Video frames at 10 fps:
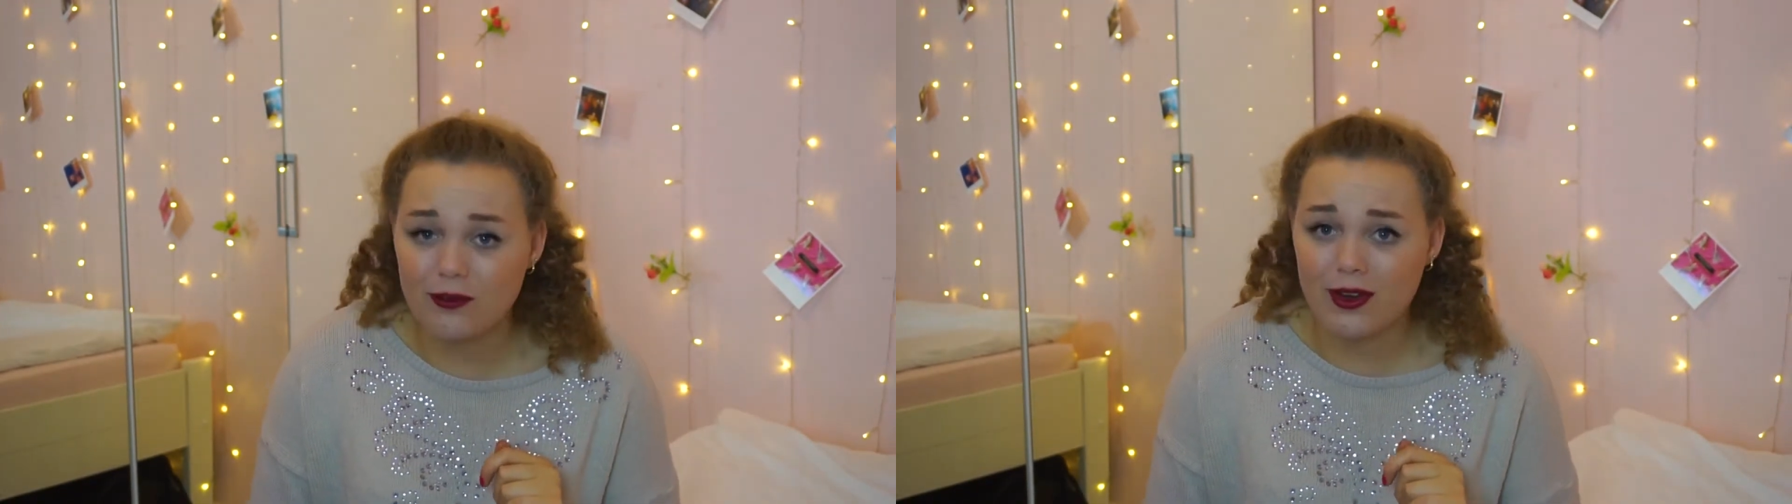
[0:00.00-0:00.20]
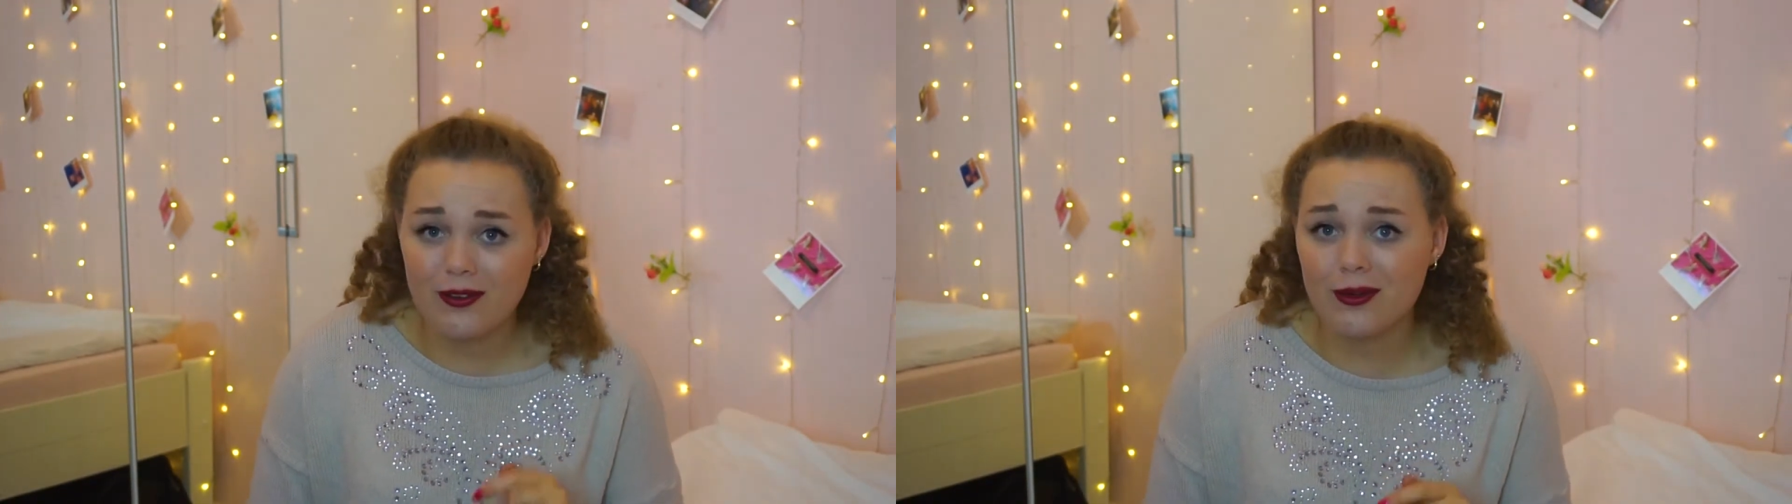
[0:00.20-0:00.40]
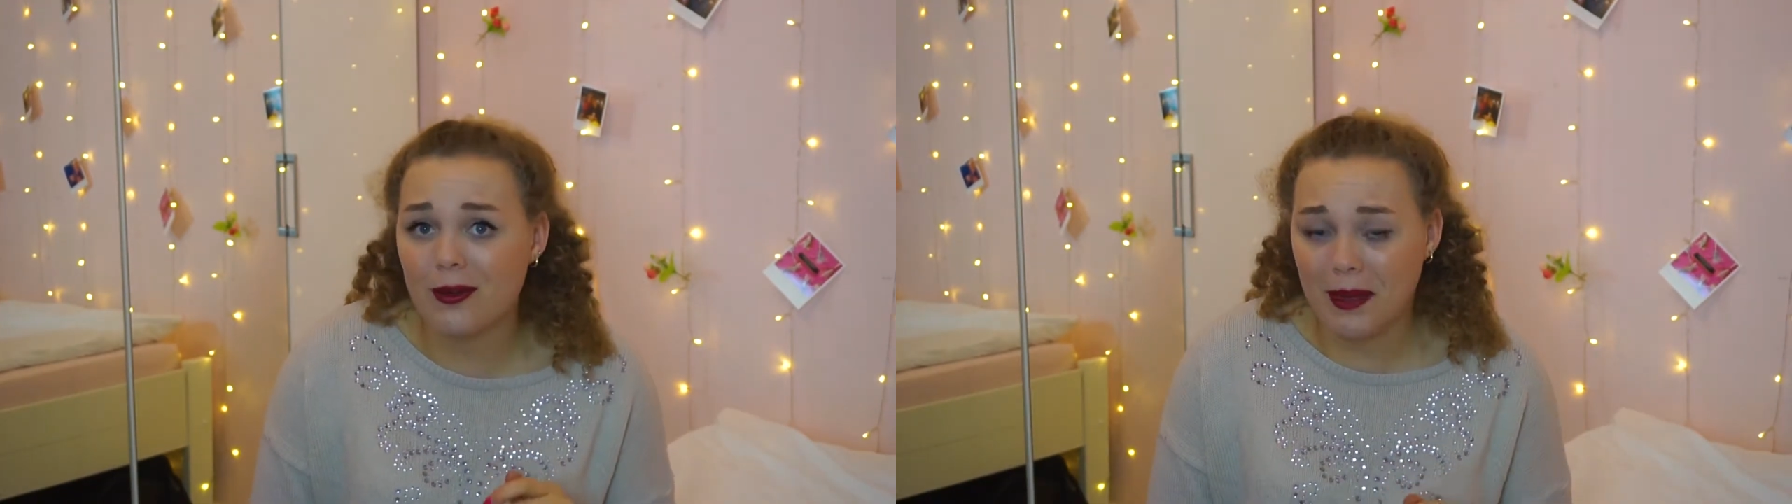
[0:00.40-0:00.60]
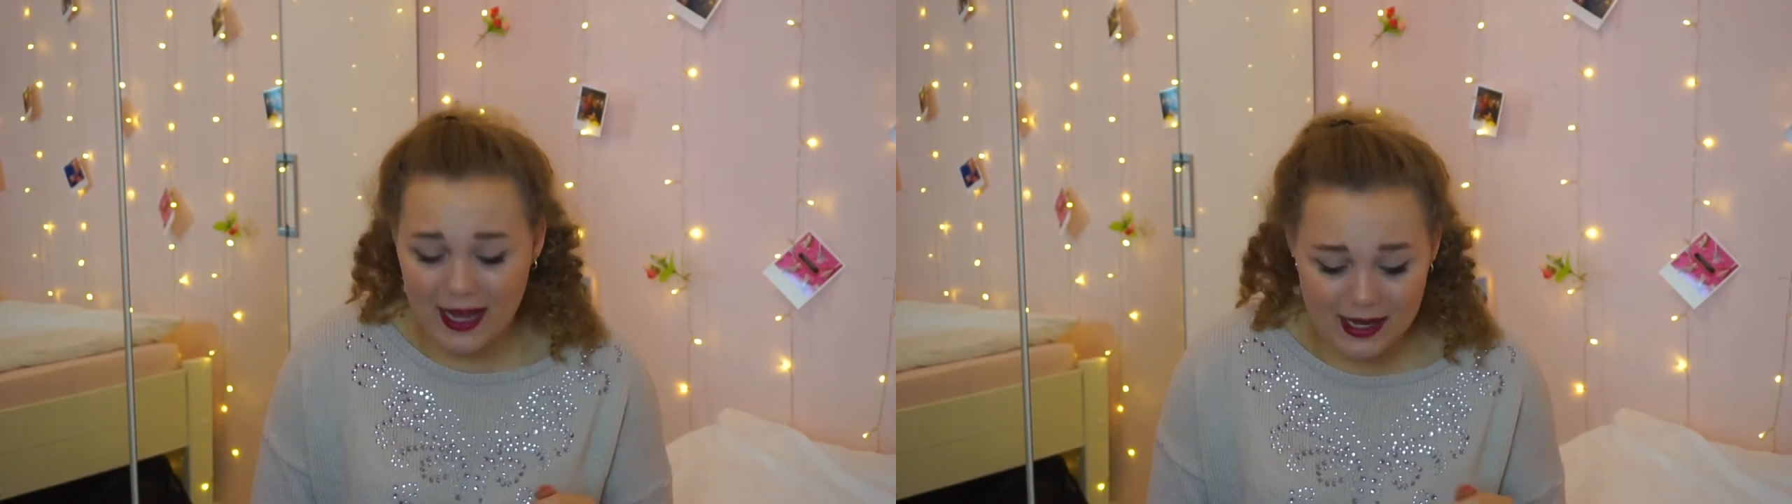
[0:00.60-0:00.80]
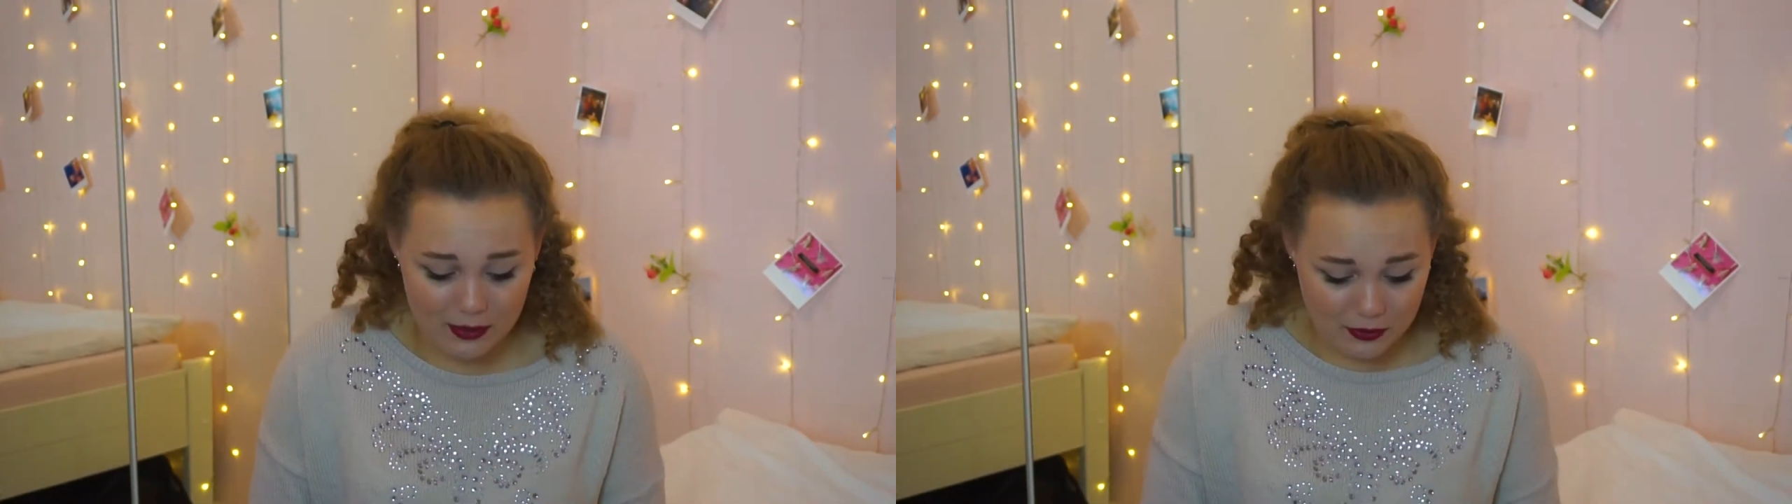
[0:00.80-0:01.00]
for it for a
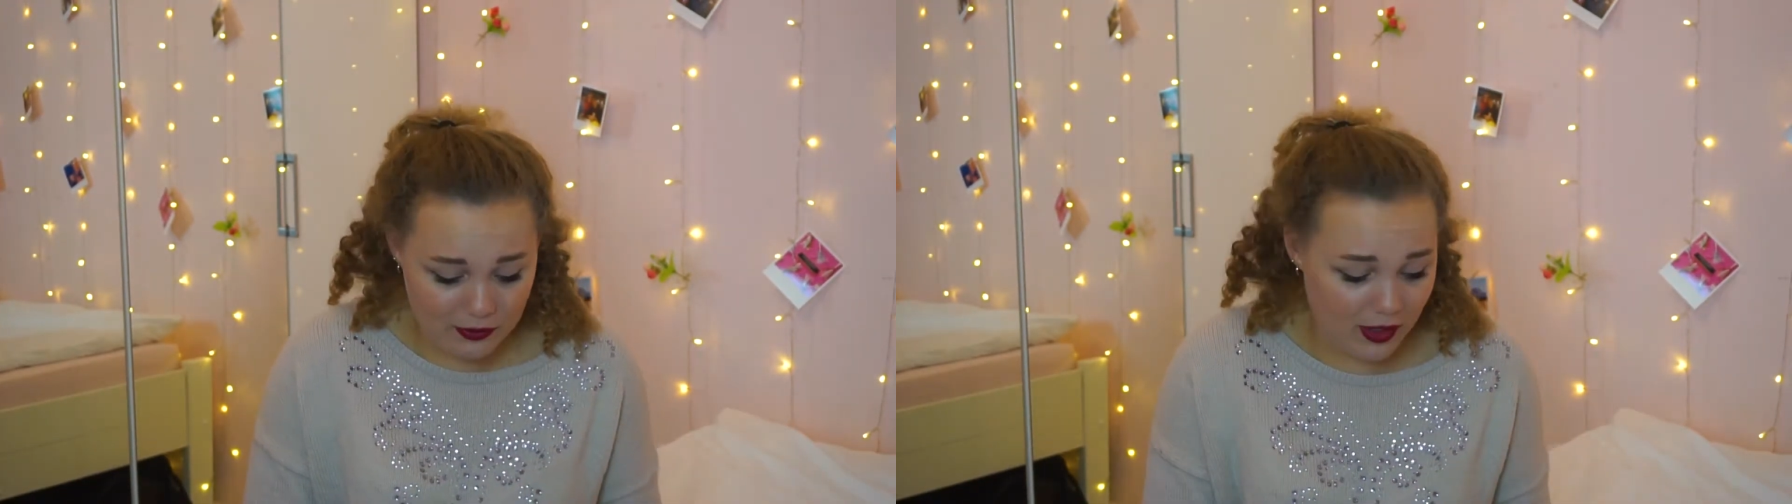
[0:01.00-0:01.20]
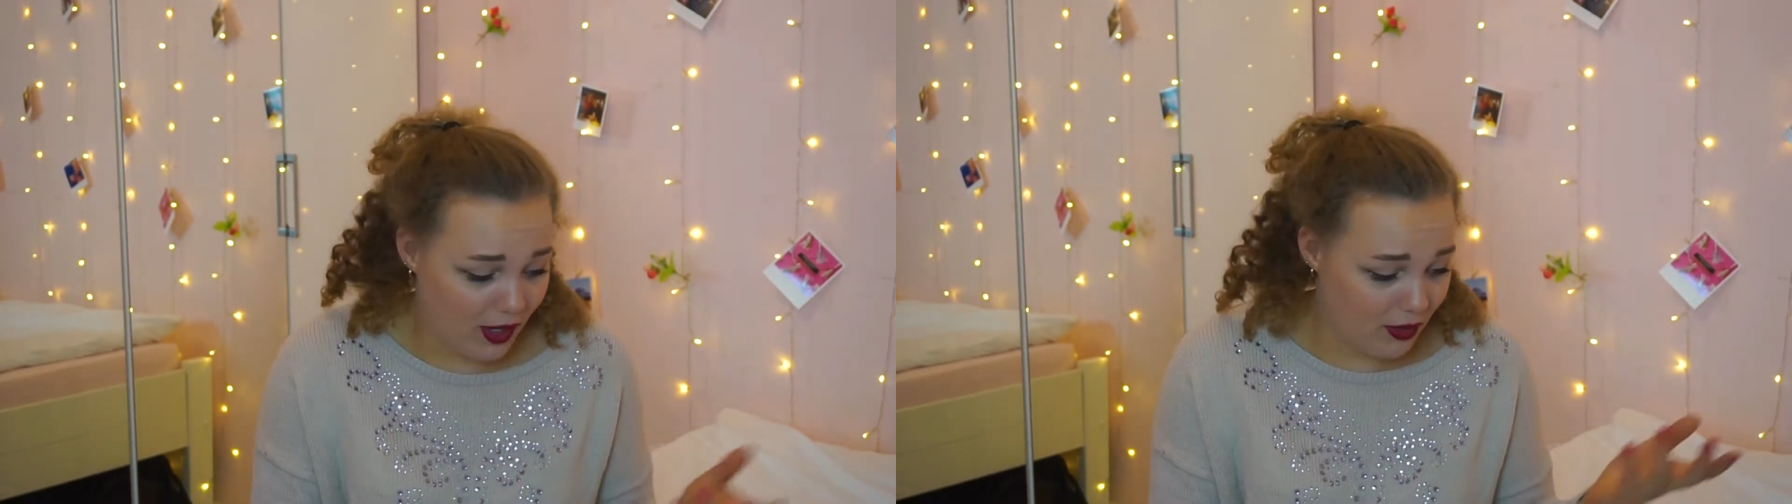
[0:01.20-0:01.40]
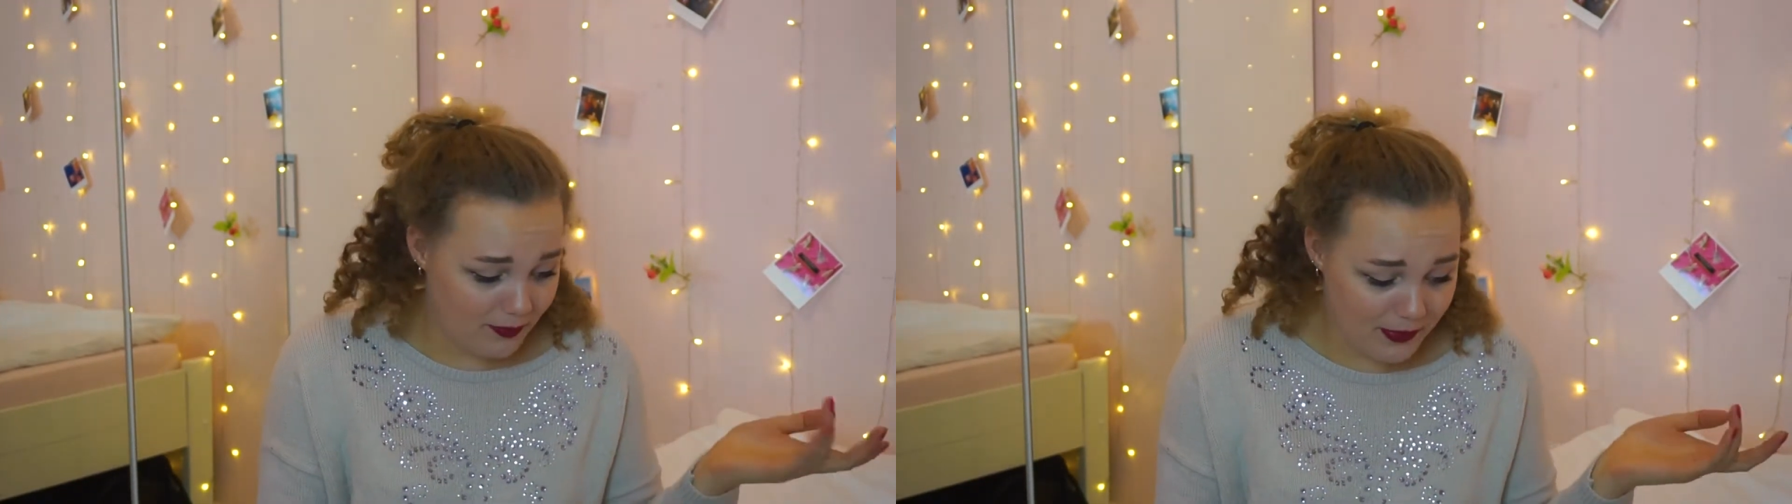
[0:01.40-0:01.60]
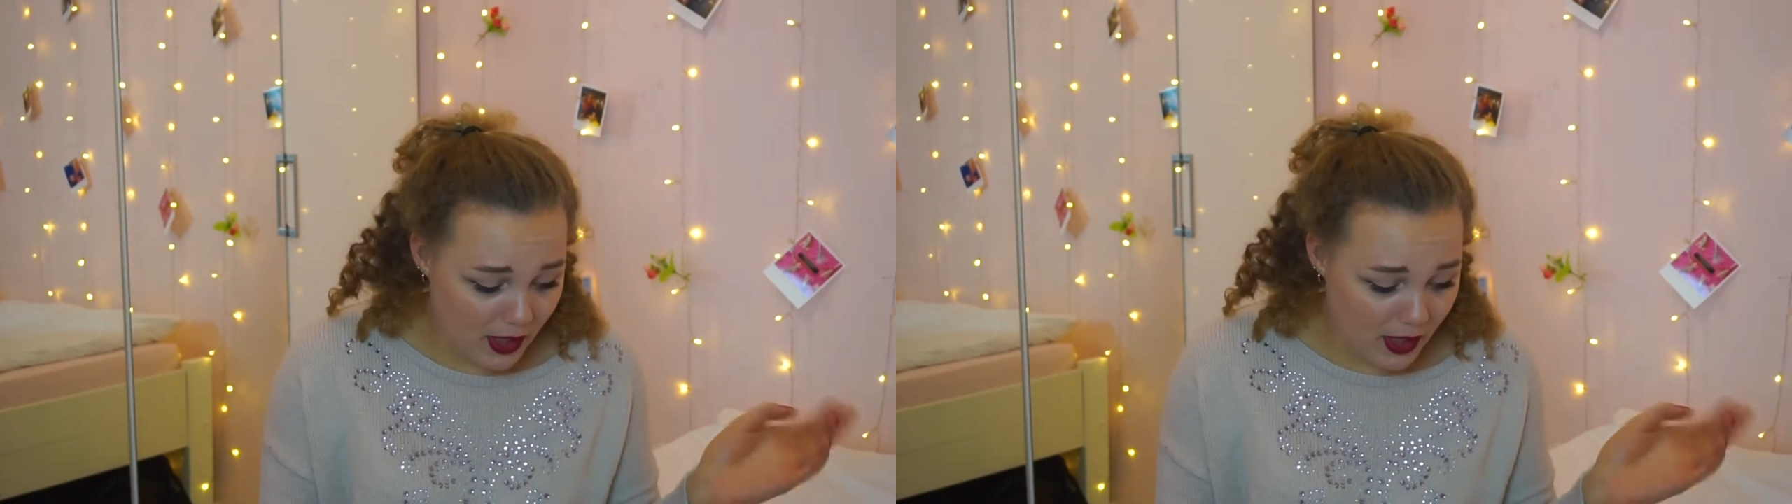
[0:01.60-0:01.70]
pound, so